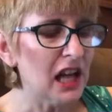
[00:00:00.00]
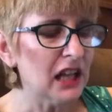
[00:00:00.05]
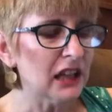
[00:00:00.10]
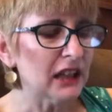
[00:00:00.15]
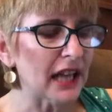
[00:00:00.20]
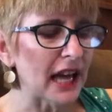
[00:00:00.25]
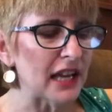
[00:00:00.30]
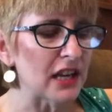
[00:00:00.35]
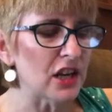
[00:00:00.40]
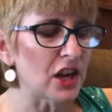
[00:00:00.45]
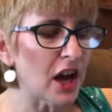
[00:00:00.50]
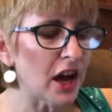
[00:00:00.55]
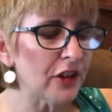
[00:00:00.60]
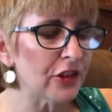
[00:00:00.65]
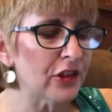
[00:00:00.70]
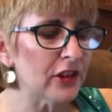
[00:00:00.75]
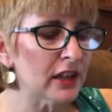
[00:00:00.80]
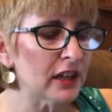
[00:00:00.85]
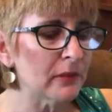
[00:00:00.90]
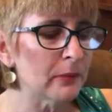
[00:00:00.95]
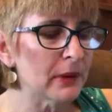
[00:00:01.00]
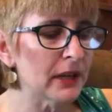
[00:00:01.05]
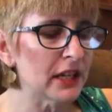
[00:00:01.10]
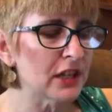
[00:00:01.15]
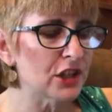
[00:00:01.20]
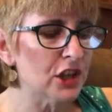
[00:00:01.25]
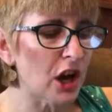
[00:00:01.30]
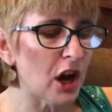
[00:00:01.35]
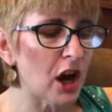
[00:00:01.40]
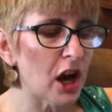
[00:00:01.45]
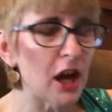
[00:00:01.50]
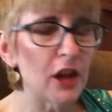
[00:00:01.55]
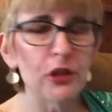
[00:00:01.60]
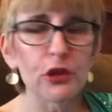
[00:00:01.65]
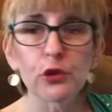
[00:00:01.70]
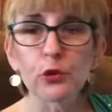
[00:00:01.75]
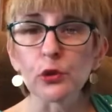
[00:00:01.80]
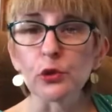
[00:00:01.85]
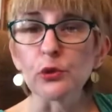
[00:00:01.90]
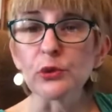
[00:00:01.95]
Let nothing be done
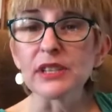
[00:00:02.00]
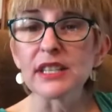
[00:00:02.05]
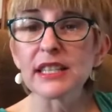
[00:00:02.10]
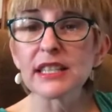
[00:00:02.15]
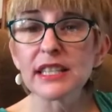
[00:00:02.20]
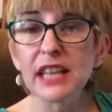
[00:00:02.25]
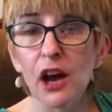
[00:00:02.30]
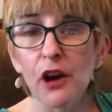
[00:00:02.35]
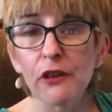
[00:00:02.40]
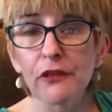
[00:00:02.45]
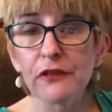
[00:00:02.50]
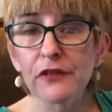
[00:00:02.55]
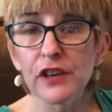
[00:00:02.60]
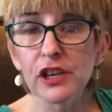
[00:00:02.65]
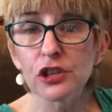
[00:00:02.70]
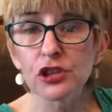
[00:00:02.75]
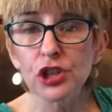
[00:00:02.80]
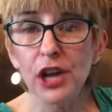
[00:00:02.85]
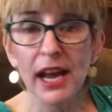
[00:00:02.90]
through selfish